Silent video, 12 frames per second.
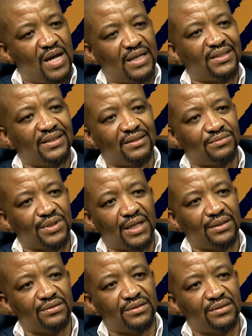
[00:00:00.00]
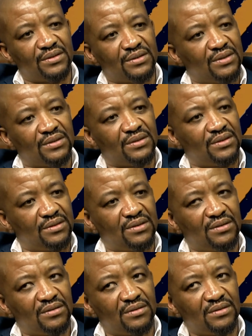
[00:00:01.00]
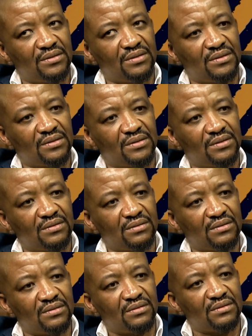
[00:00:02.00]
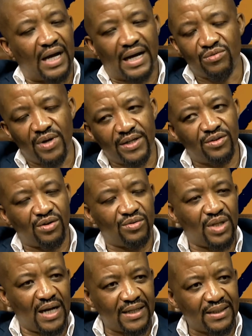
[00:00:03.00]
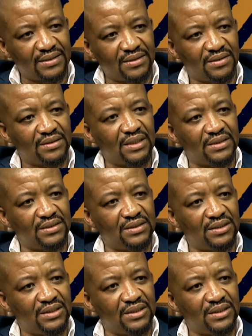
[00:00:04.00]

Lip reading: asking themselves is, how do I draw the line? And